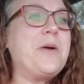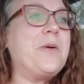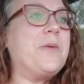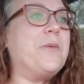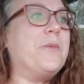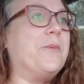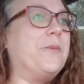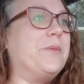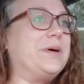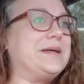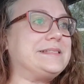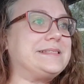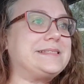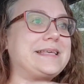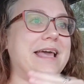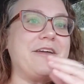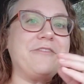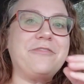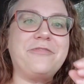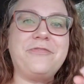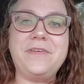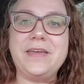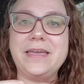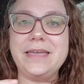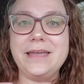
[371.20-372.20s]
once I
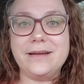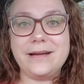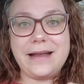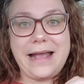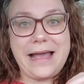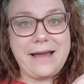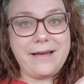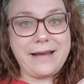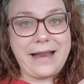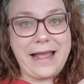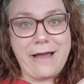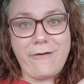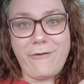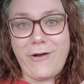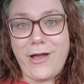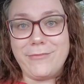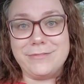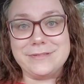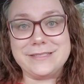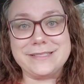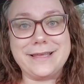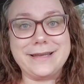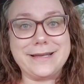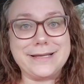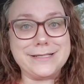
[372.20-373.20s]
figured out how I
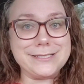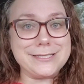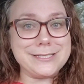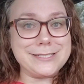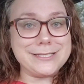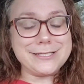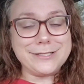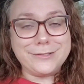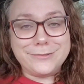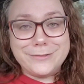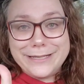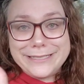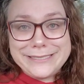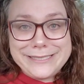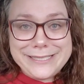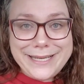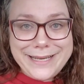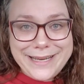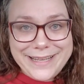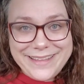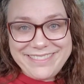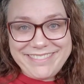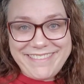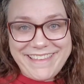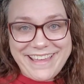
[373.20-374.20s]
was going to squish
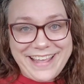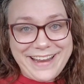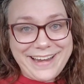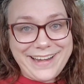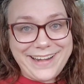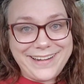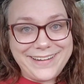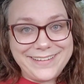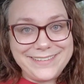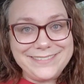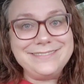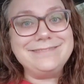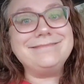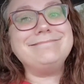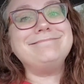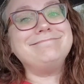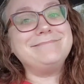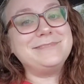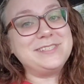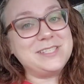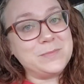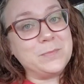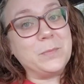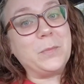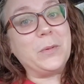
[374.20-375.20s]
it in there,
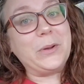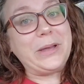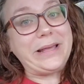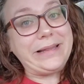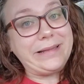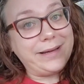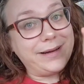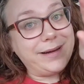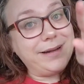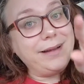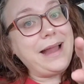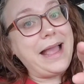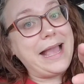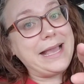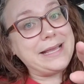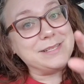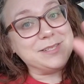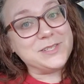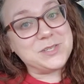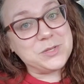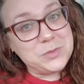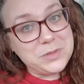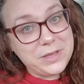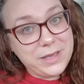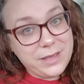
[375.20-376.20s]
spoiler, I
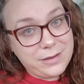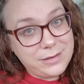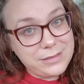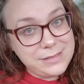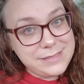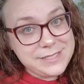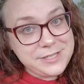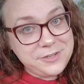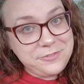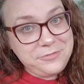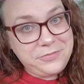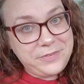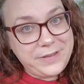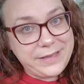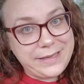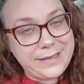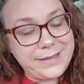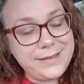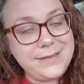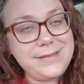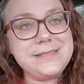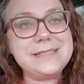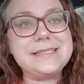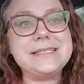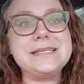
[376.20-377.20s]
do get it to
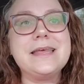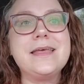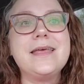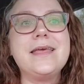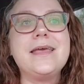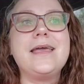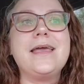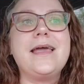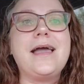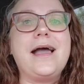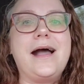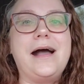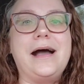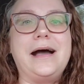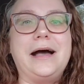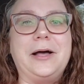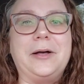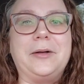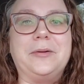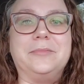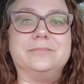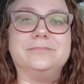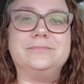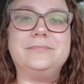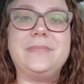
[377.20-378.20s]
fit,
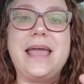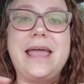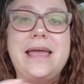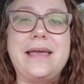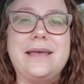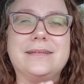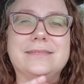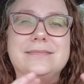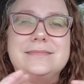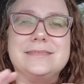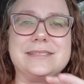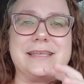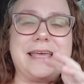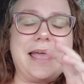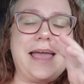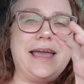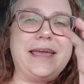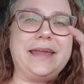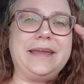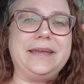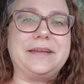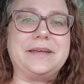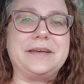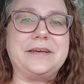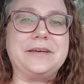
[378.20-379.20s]
and
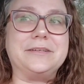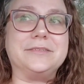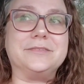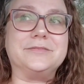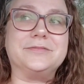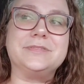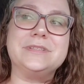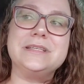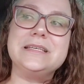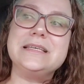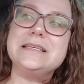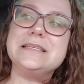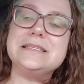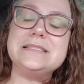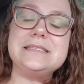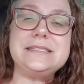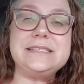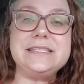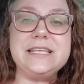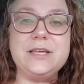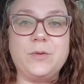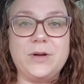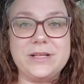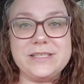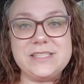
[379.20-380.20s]
kind of
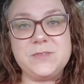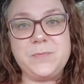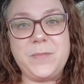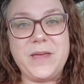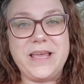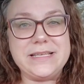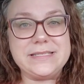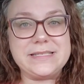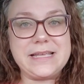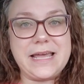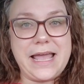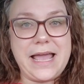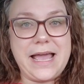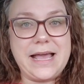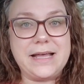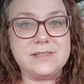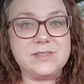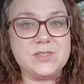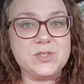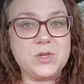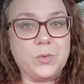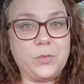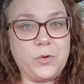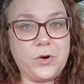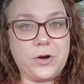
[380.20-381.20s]
see what space I had
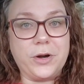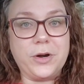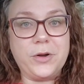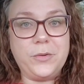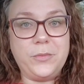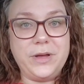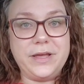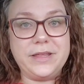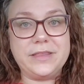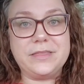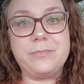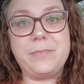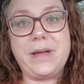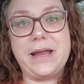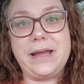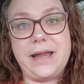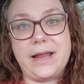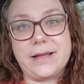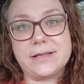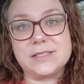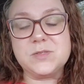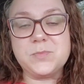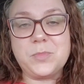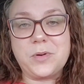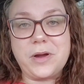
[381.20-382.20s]
to work with. My
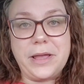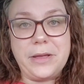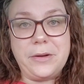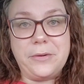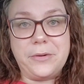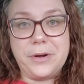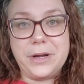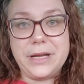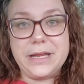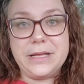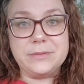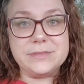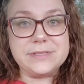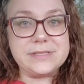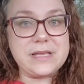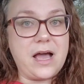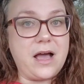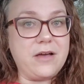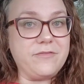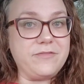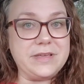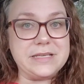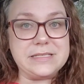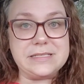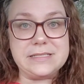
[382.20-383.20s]
next priority was
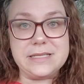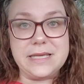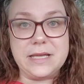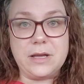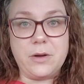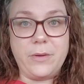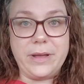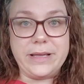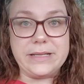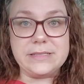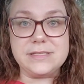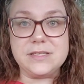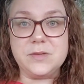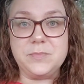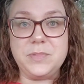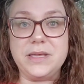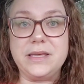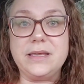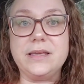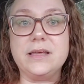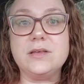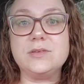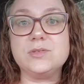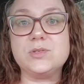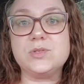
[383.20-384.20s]
obviously going to
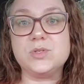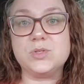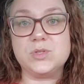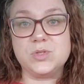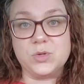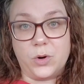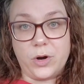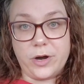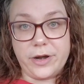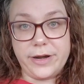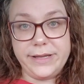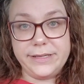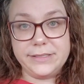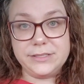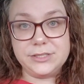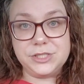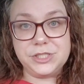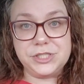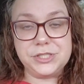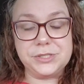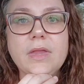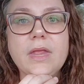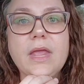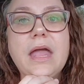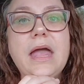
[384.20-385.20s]
be
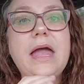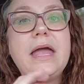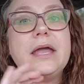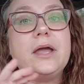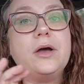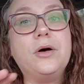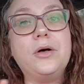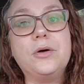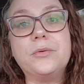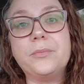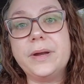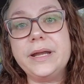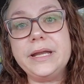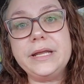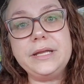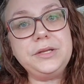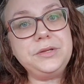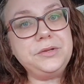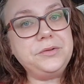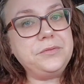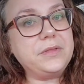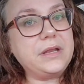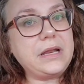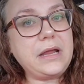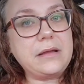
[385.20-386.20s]
storage. I already
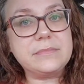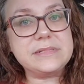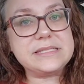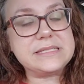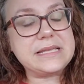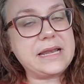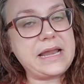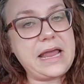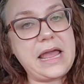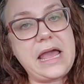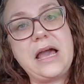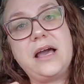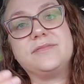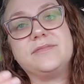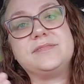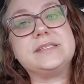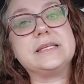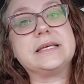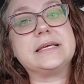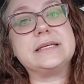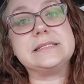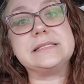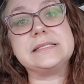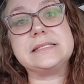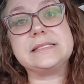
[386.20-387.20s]
knew that I was going to have
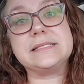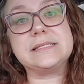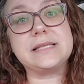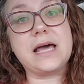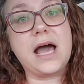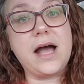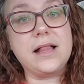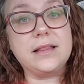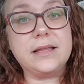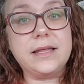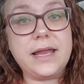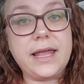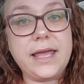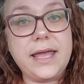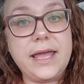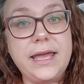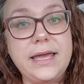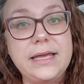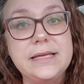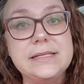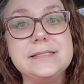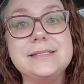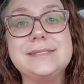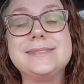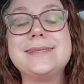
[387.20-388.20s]
to
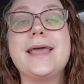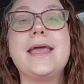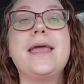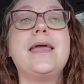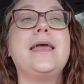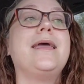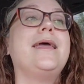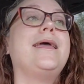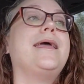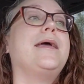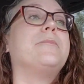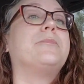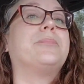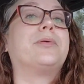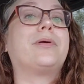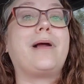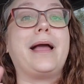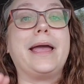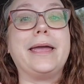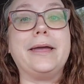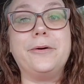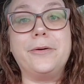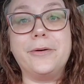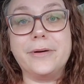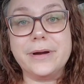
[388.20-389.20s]
consolidate,
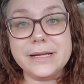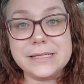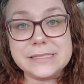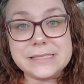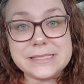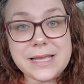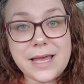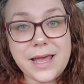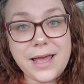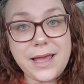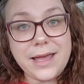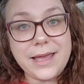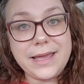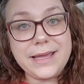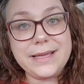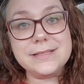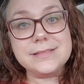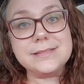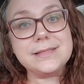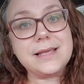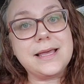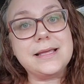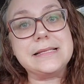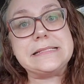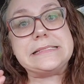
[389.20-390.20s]

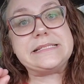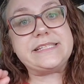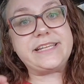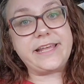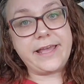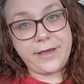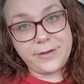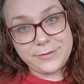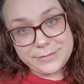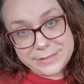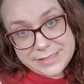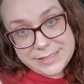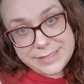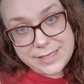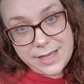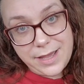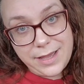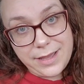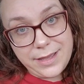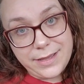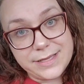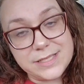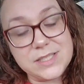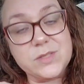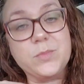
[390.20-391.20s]
prioritize, and
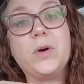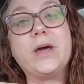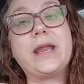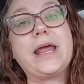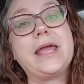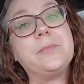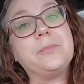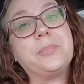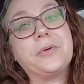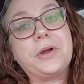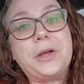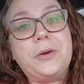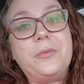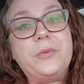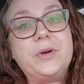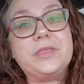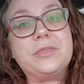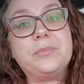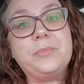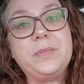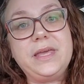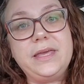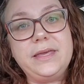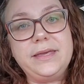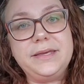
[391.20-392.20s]
downsize what I bring
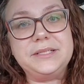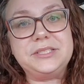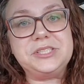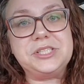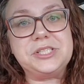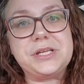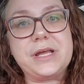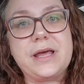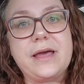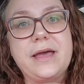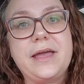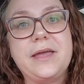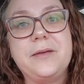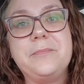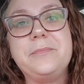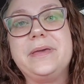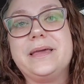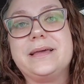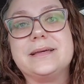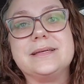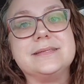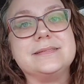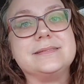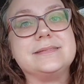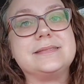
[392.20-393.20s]
with me each time,
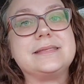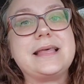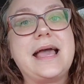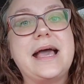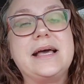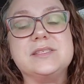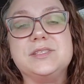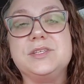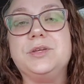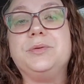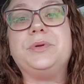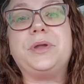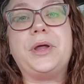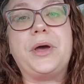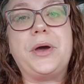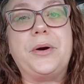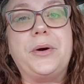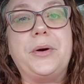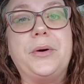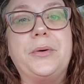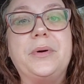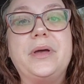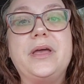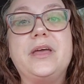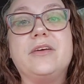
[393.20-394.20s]
because as you
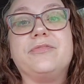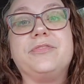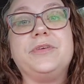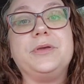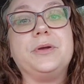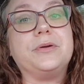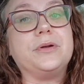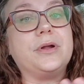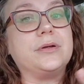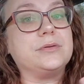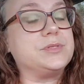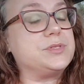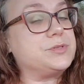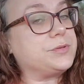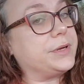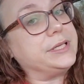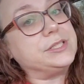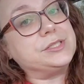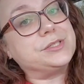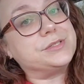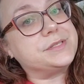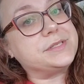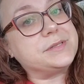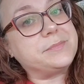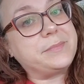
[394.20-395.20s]
know, if you're no
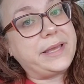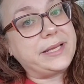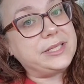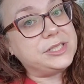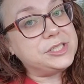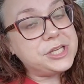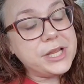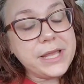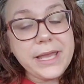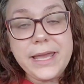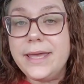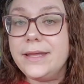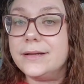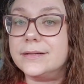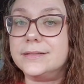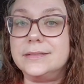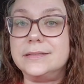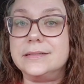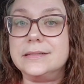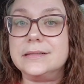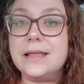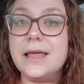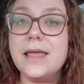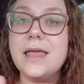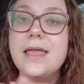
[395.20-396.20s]
stranger to my
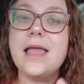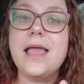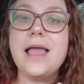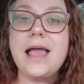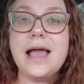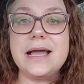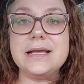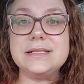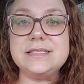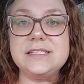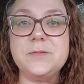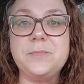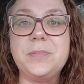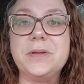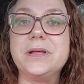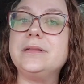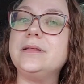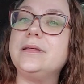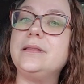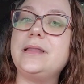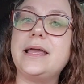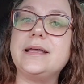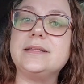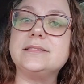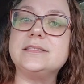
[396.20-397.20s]
channel, I
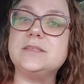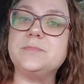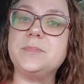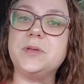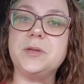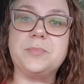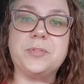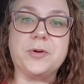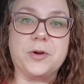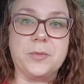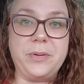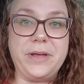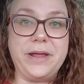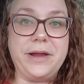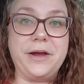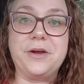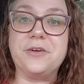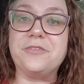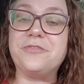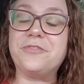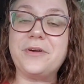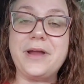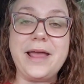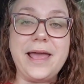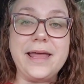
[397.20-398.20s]
typically like to be
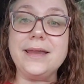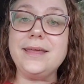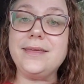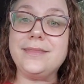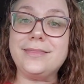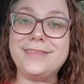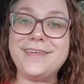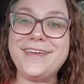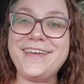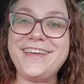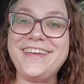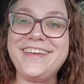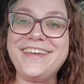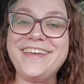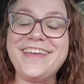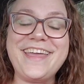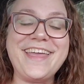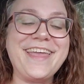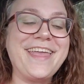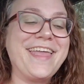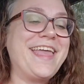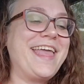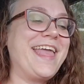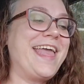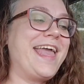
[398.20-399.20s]
prepared for anything